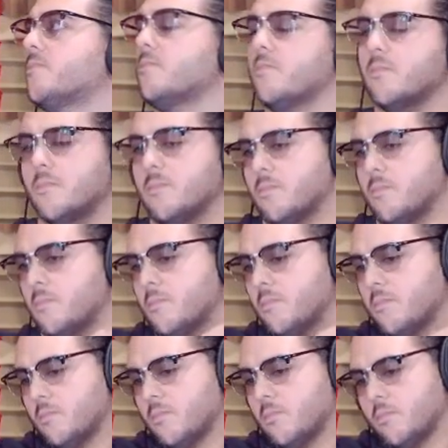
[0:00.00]

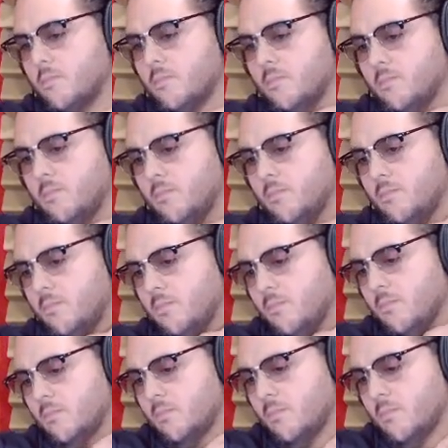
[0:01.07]

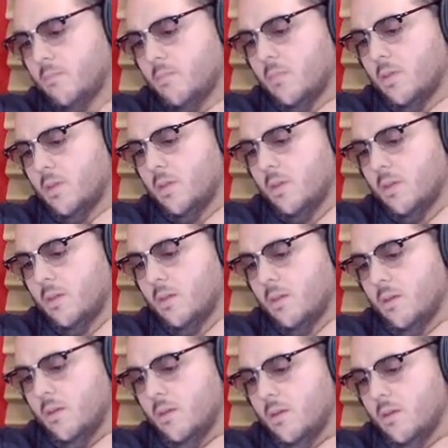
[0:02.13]

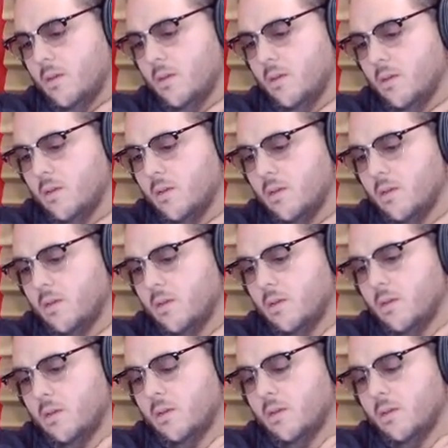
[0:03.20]
(silent)